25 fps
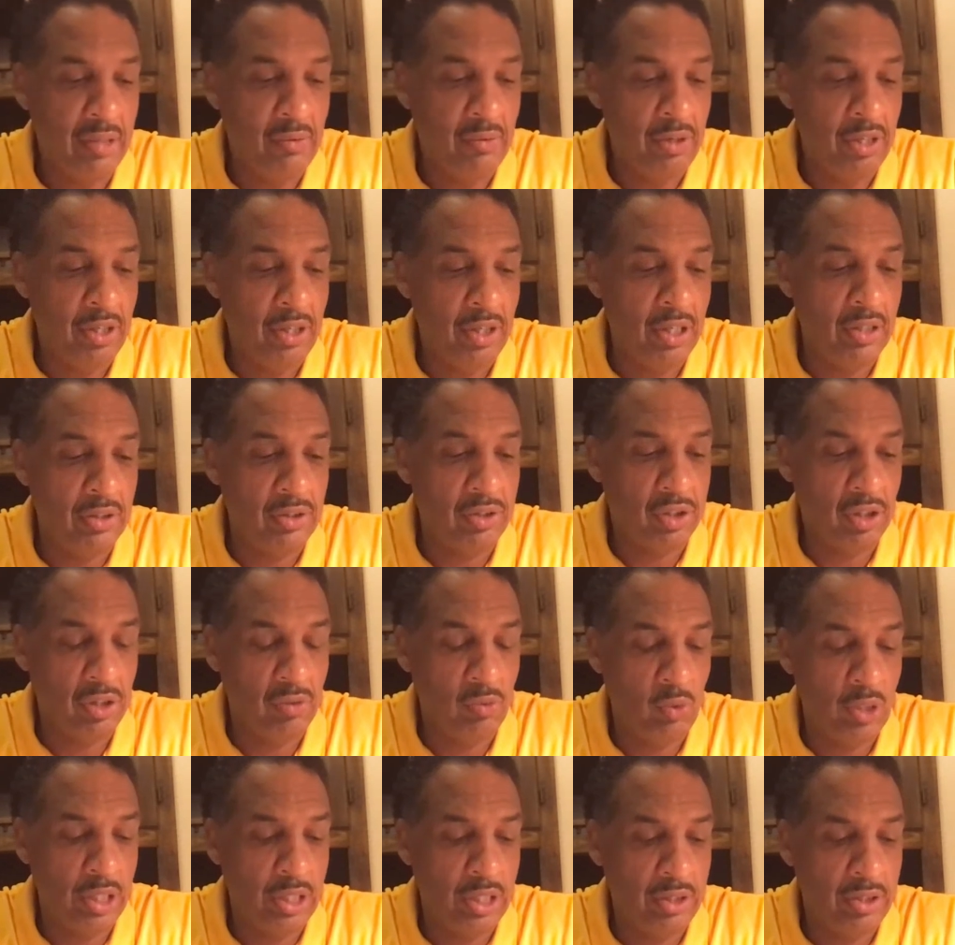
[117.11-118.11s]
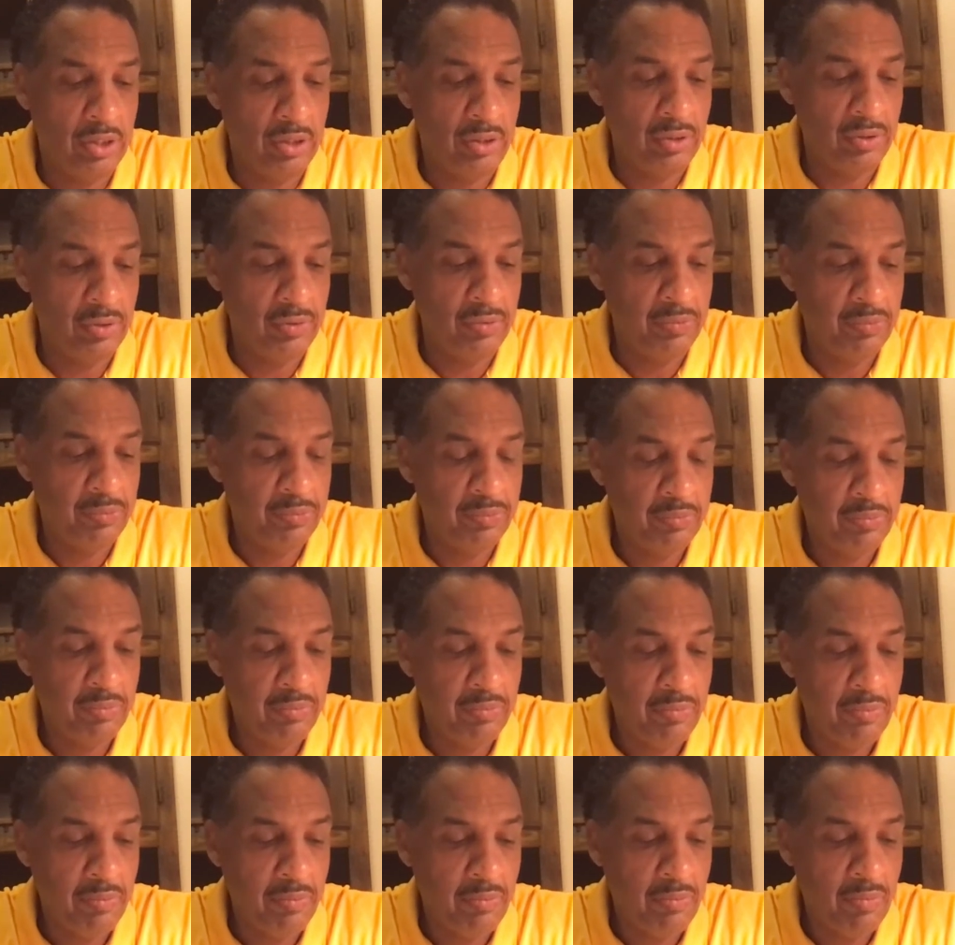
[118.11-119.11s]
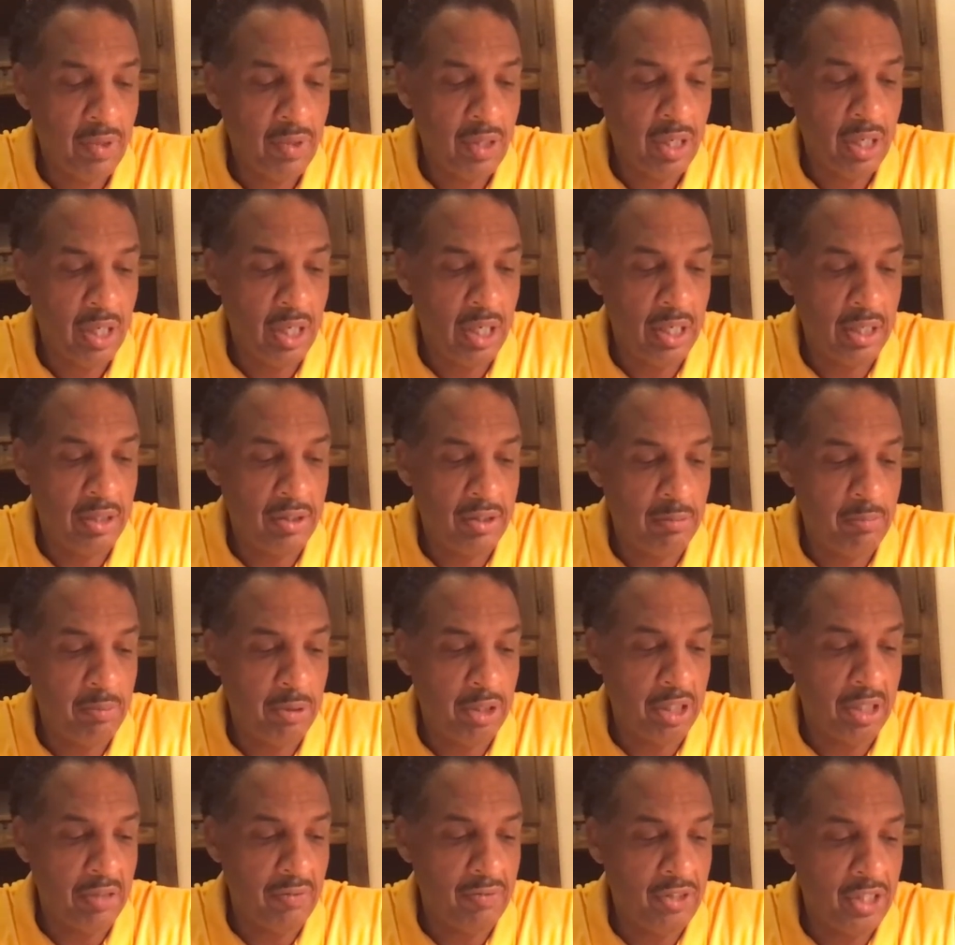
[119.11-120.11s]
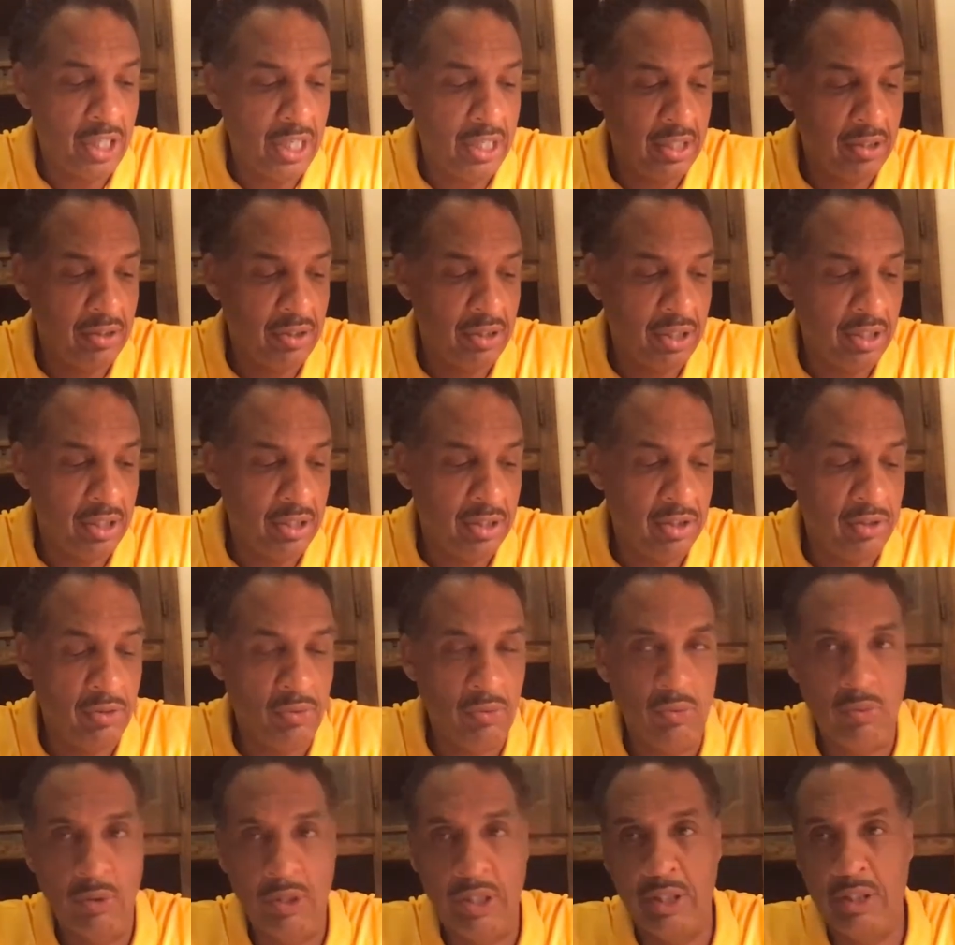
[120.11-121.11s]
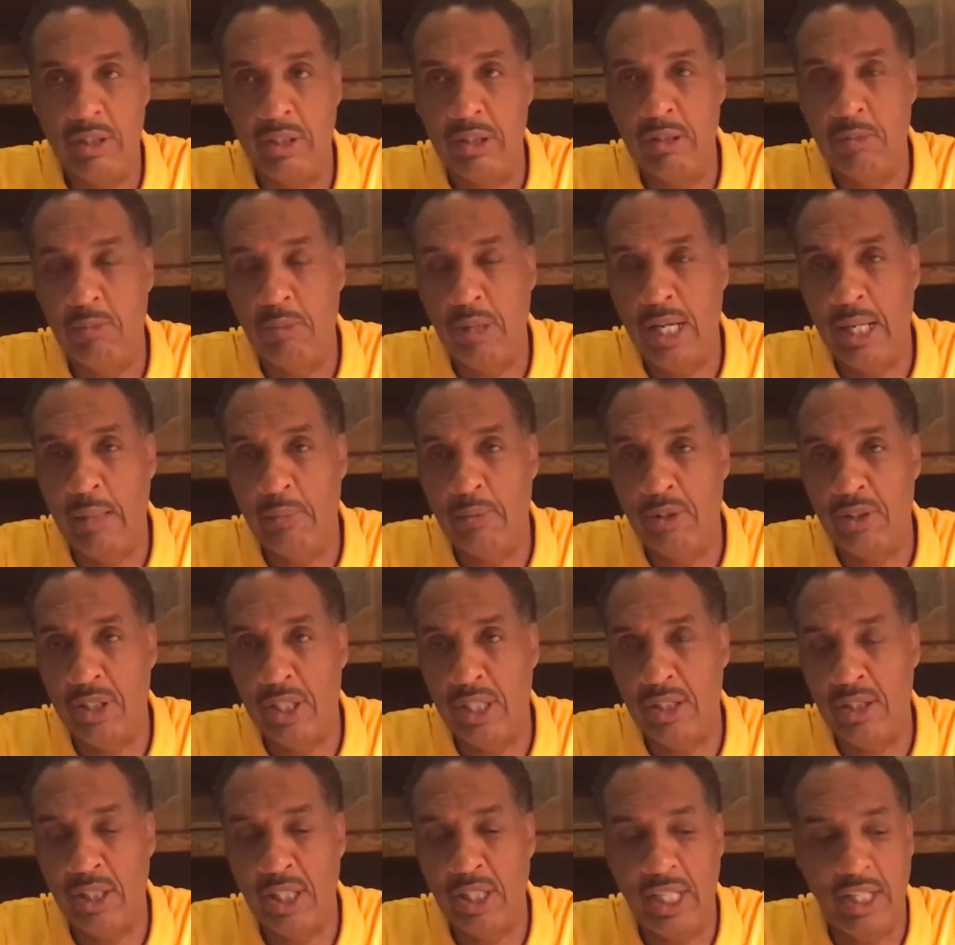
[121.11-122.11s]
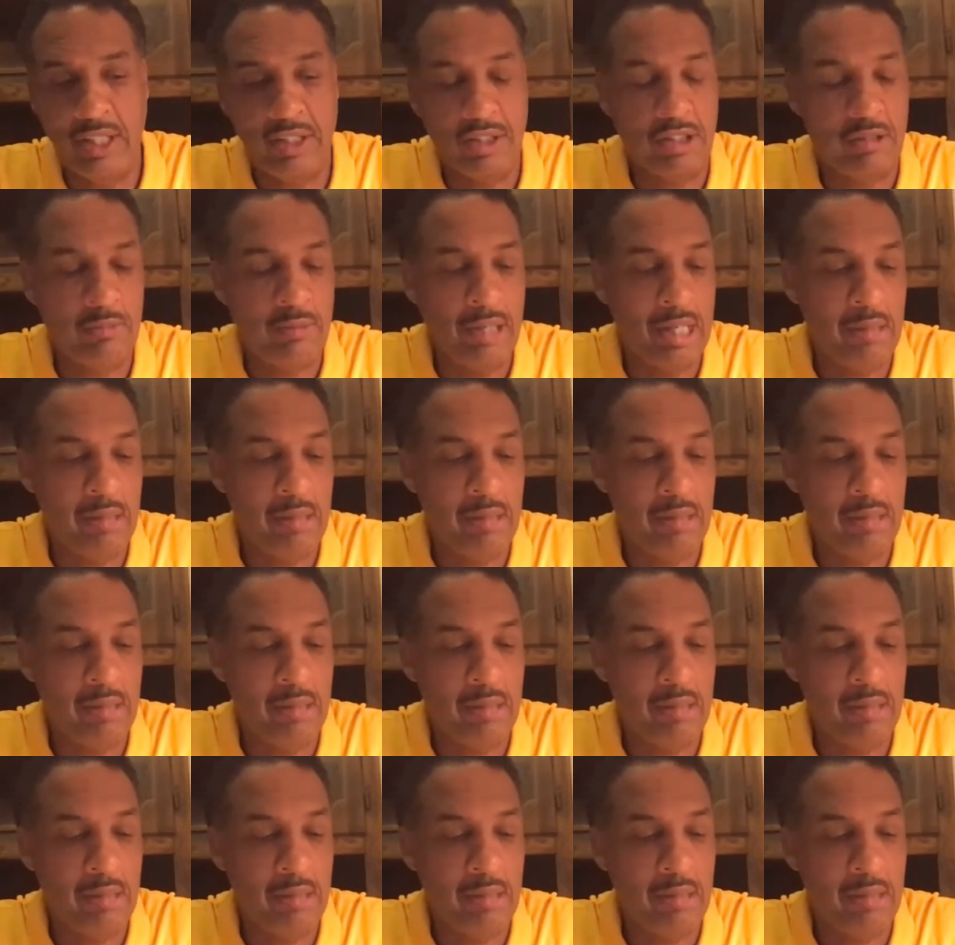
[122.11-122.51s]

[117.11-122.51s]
And we also went to uh, the book of Genesis when the Bible says, Let us